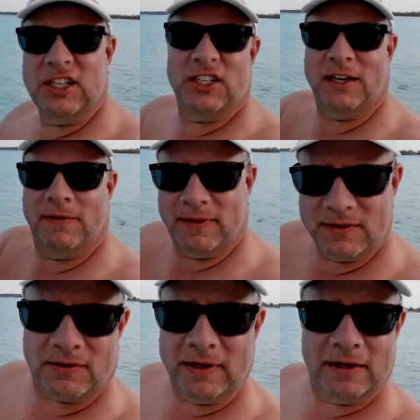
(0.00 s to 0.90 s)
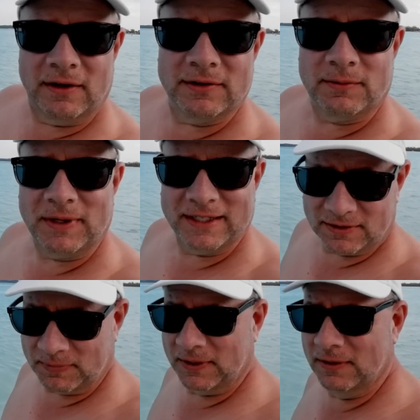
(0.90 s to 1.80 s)
glitchy stuff on the screen and all of a sudden we
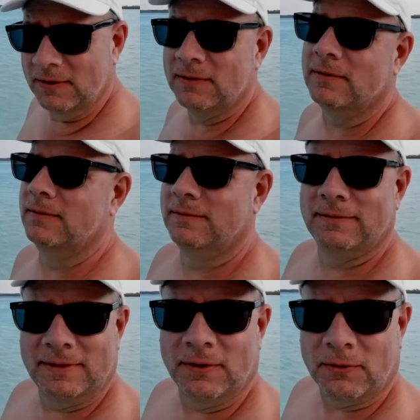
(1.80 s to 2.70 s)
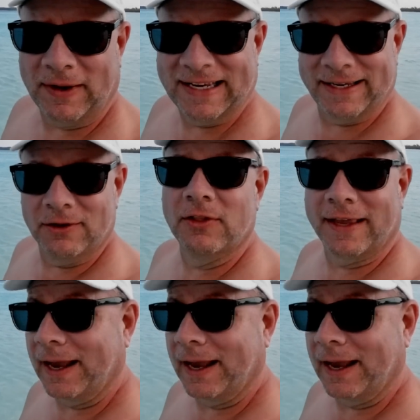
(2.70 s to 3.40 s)
disappear, you know the rain killed the